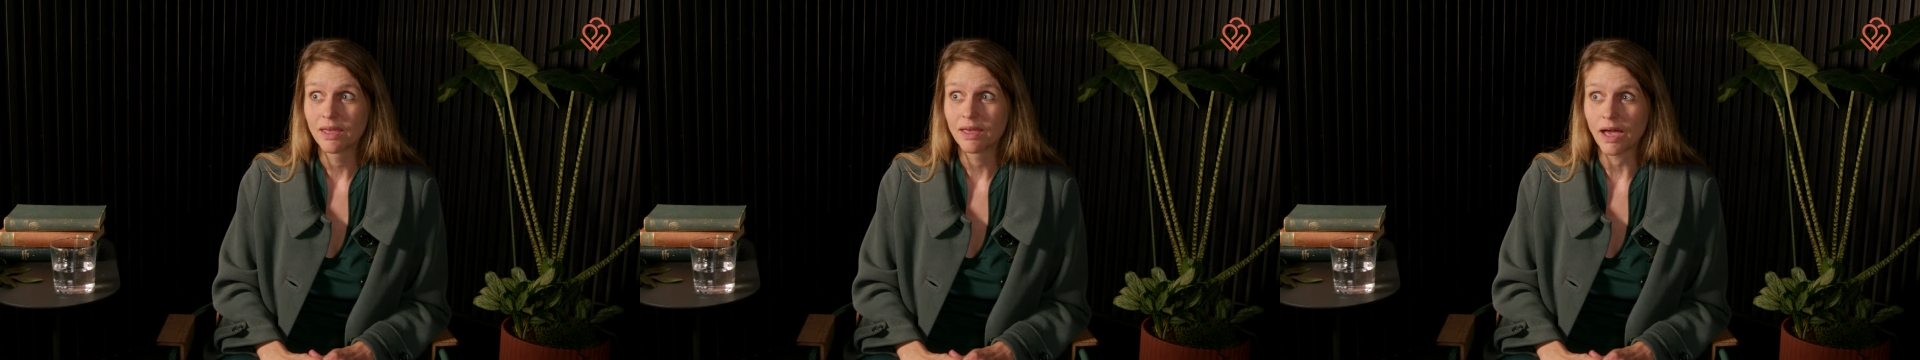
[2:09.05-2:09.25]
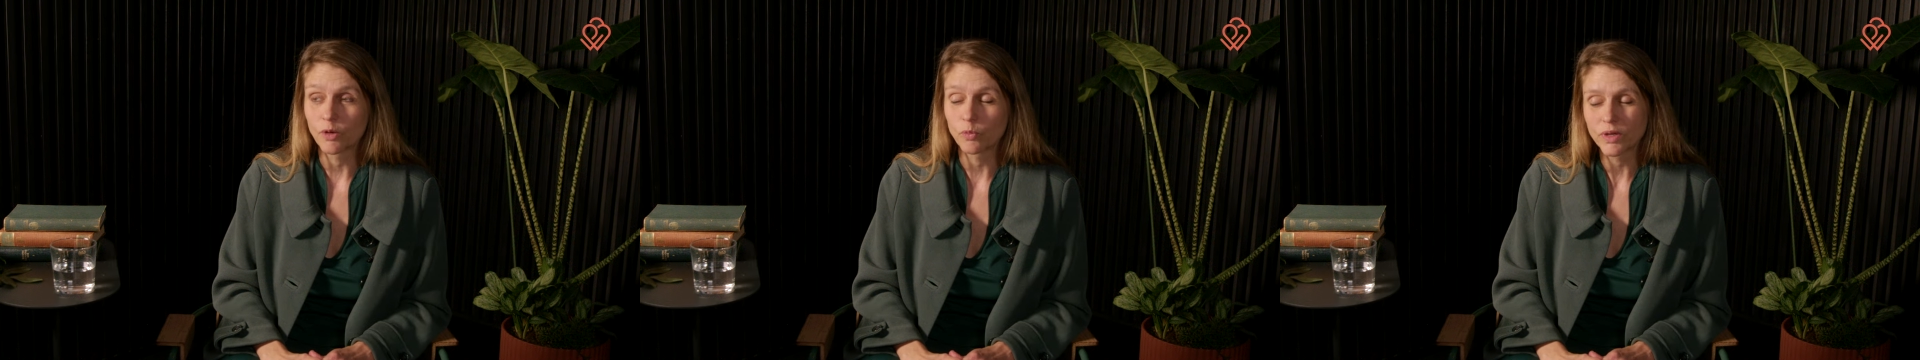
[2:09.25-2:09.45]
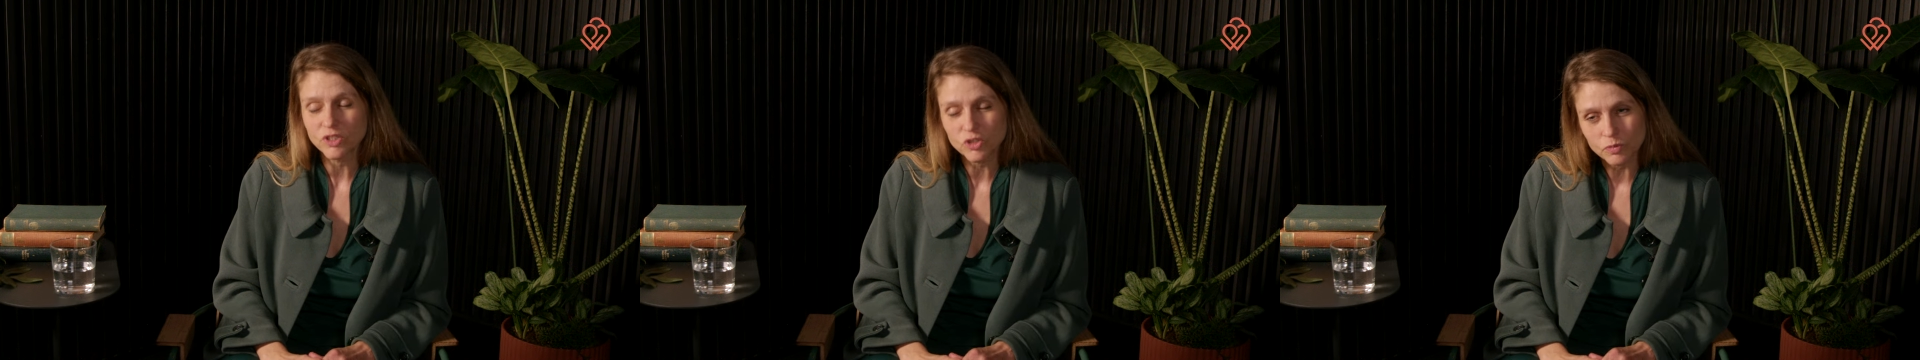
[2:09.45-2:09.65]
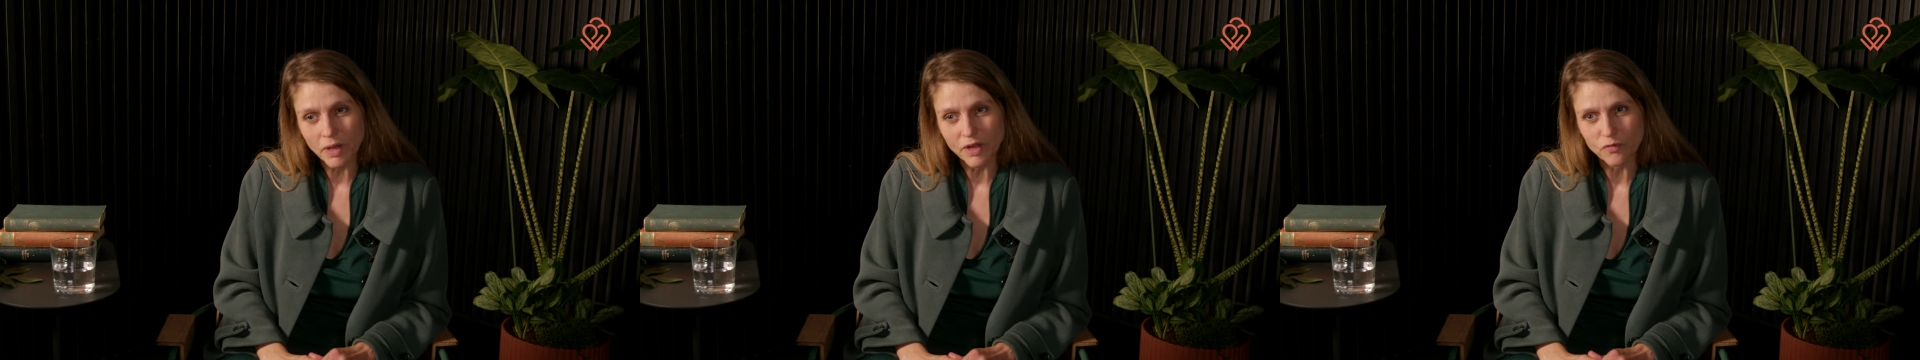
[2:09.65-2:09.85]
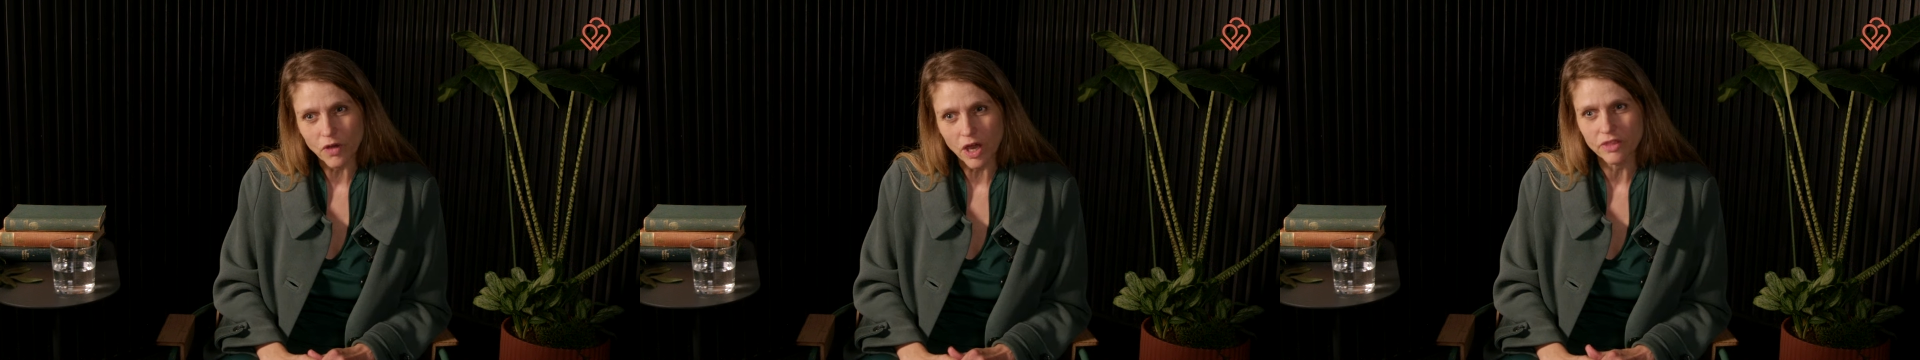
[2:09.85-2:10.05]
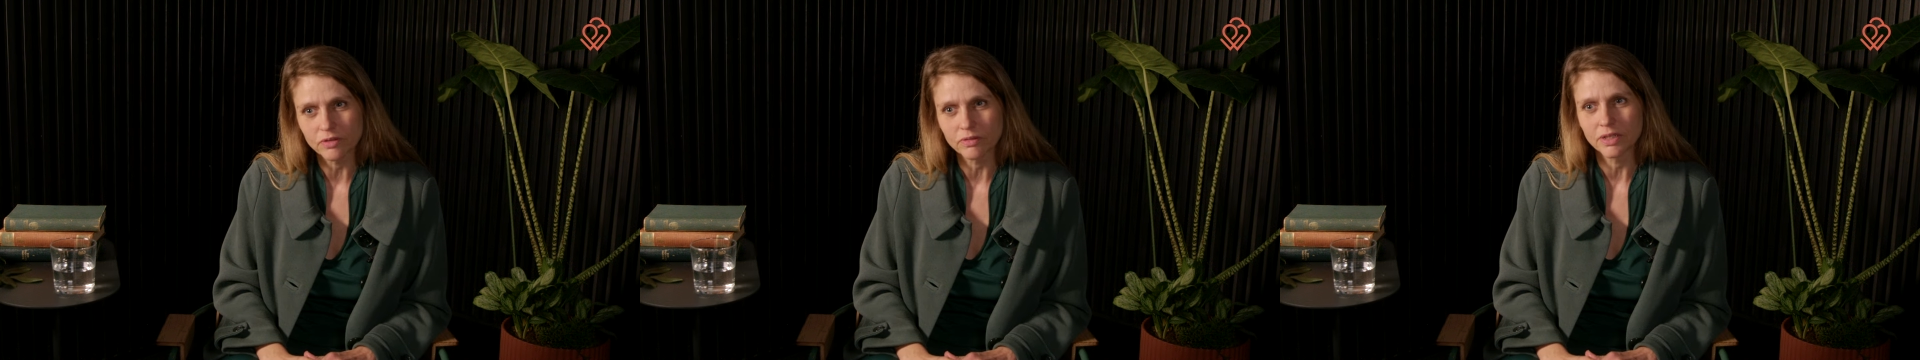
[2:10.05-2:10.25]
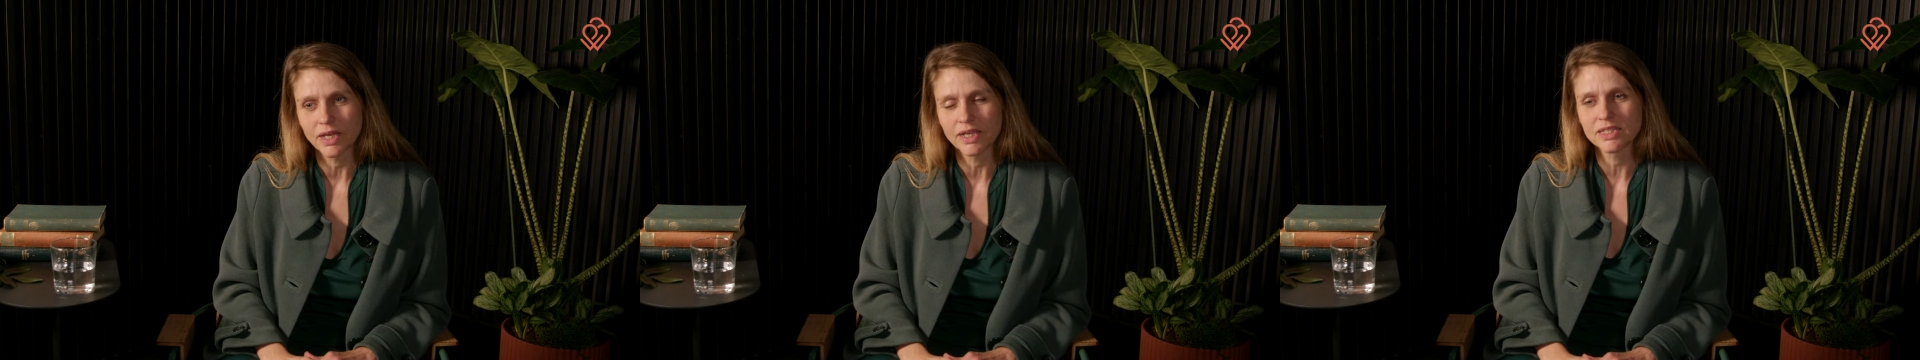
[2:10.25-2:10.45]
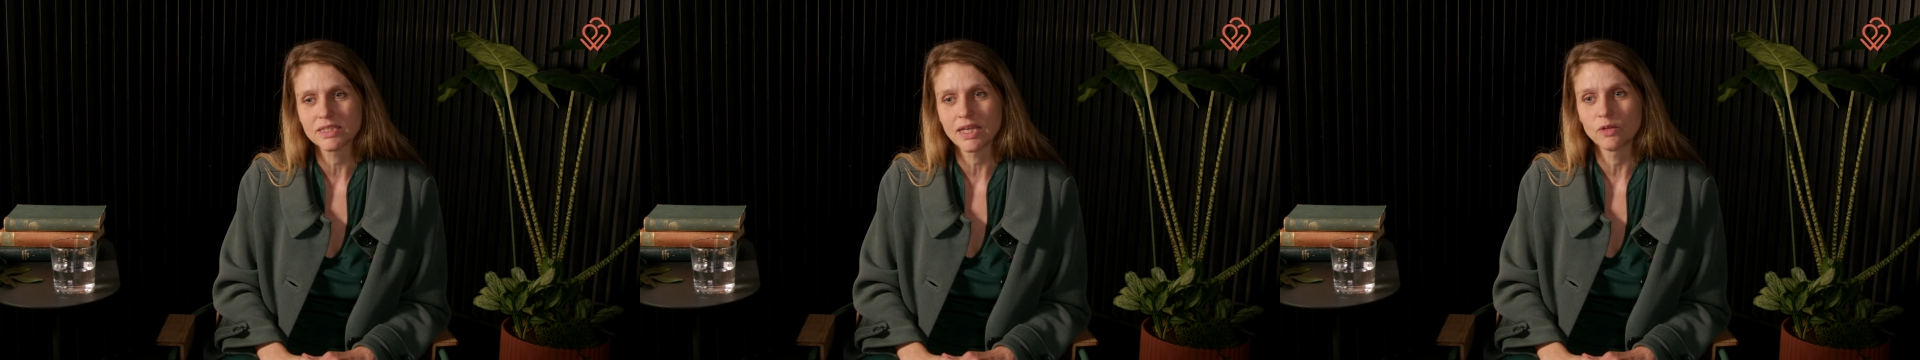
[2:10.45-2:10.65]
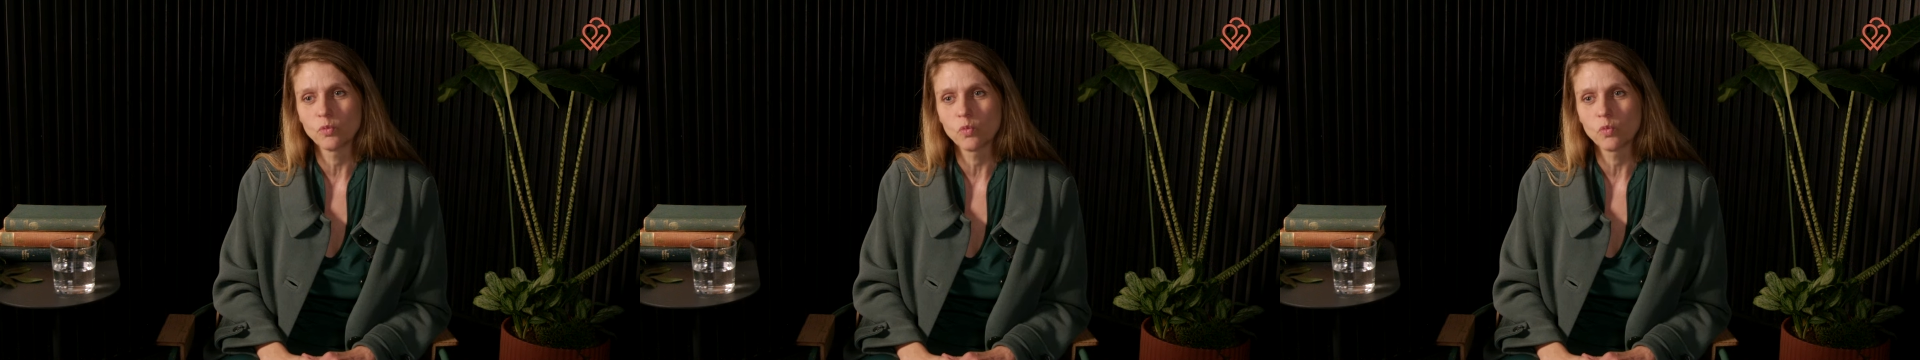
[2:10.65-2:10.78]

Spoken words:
I went to my father and I said,